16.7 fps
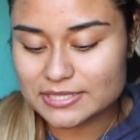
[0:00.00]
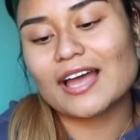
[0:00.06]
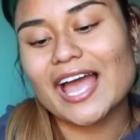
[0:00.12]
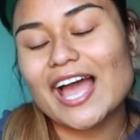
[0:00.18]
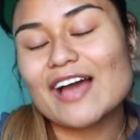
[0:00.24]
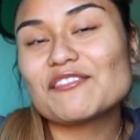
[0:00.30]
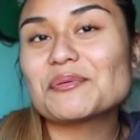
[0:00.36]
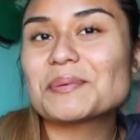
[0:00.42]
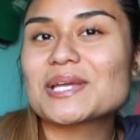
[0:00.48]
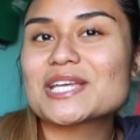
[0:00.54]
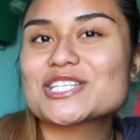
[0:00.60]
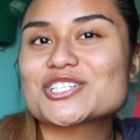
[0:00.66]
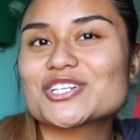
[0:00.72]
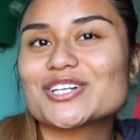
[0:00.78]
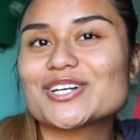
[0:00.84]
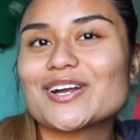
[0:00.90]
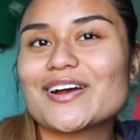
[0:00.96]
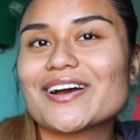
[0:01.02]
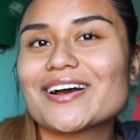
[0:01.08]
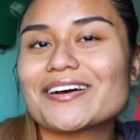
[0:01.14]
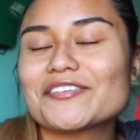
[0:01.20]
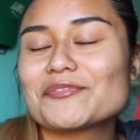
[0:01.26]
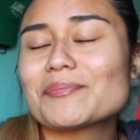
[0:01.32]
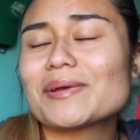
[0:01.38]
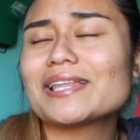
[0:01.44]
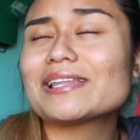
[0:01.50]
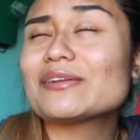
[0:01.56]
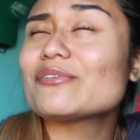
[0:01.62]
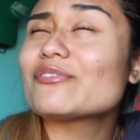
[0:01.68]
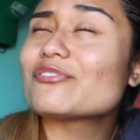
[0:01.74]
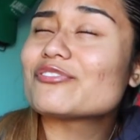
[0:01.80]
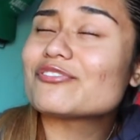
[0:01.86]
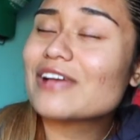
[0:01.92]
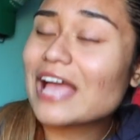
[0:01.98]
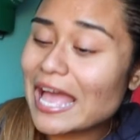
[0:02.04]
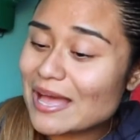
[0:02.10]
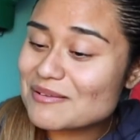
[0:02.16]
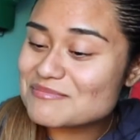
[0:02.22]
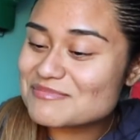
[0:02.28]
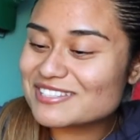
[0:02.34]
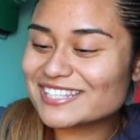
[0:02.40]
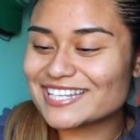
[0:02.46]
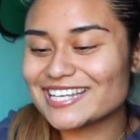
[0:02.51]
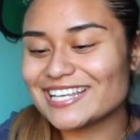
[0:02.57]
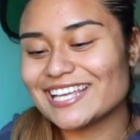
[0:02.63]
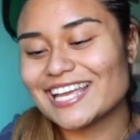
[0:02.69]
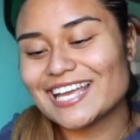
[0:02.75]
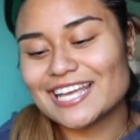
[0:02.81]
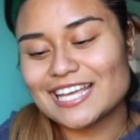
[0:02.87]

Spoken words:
I have a picture of my little family.